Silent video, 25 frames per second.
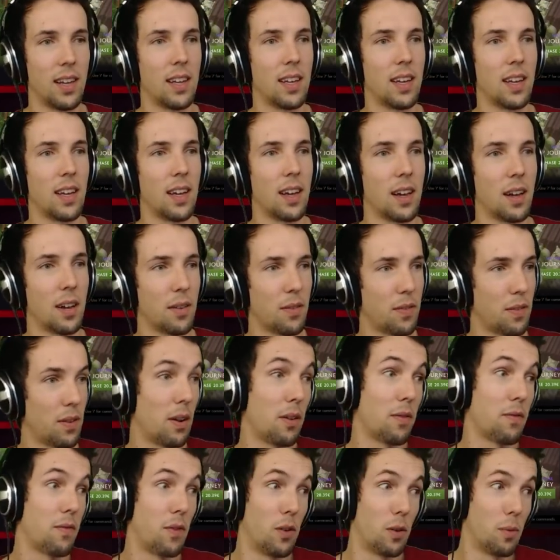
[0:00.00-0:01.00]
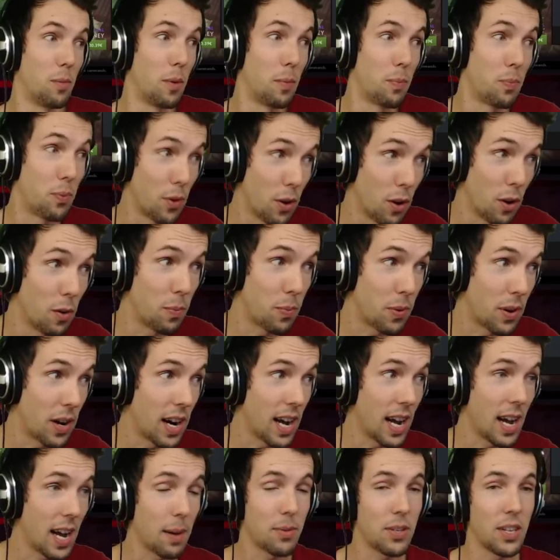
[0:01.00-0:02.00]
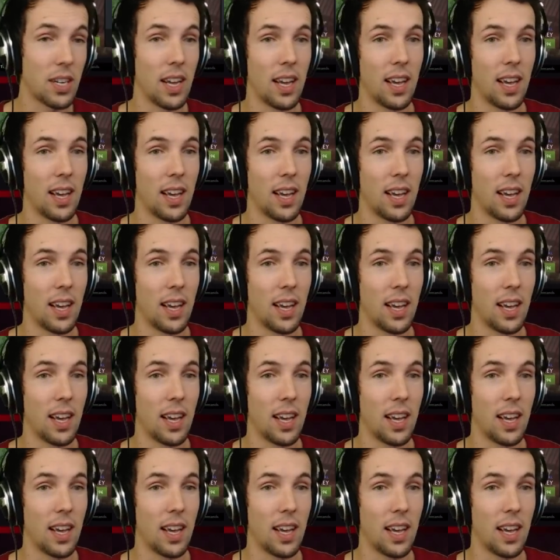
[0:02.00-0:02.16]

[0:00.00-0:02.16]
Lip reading: a former pro perhaps,